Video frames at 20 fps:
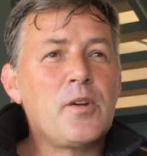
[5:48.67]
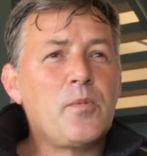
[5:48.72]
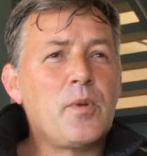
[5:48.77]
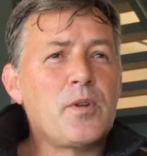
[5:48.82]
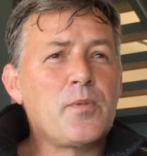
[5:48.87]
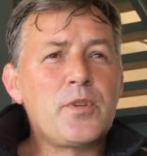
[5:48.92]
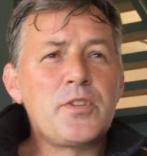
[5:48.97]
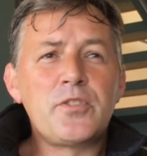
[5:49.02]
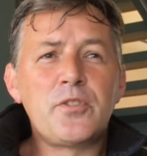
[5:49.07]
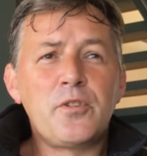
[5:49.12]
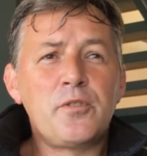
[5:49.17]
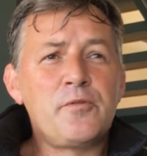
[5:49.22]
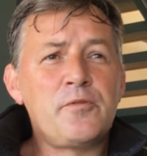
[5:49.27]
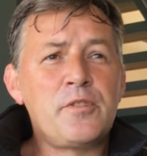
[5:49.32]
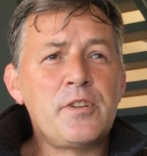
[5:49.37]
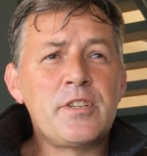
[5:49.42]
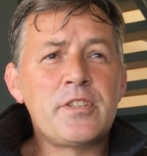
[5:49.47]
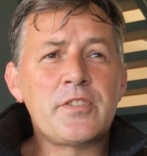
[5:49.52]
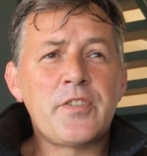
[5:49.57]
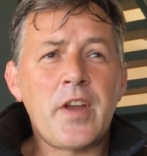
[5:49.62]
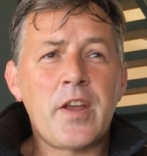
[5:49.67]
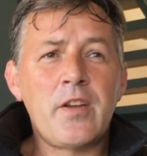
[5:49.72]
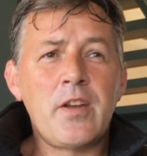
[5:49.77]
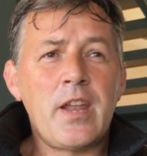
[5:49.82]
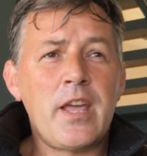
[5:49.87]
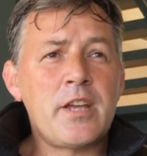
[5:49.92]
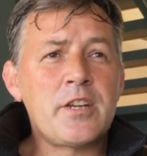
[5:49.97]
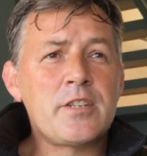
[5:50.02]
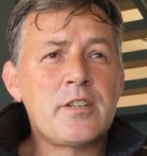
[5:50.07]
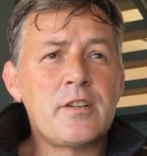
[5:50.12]
What was your first
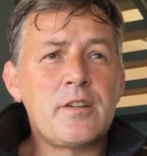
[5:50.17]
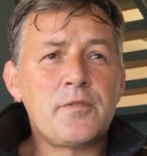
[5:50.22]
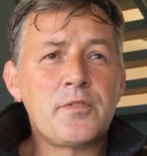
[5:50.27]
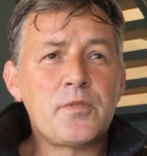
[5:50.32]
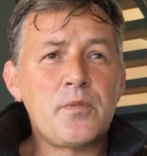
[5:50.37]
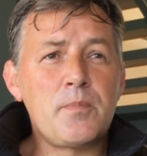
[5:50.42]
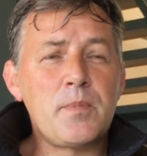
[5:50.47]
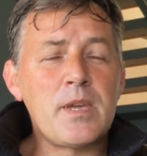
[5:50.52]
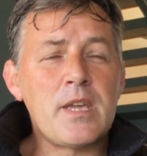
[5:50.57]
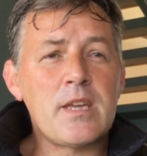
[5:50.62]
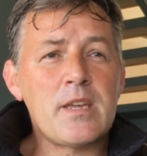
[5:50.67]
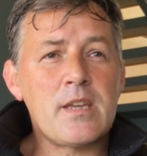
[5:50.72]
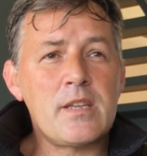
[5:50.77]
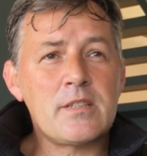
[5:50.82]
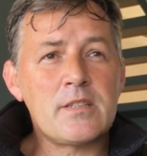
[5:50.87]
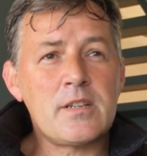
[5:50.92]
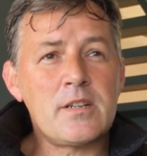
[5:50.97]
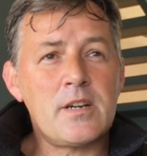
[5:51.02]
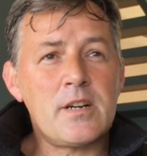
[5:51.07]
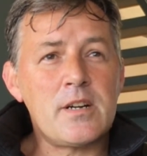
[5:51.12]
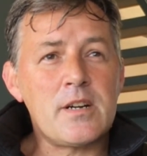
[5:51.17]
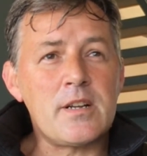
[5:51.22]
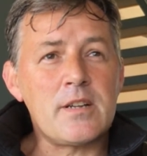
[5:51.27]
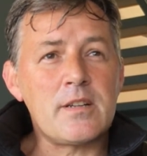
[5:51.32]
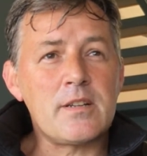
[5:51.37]
recollection of swimming against Karen?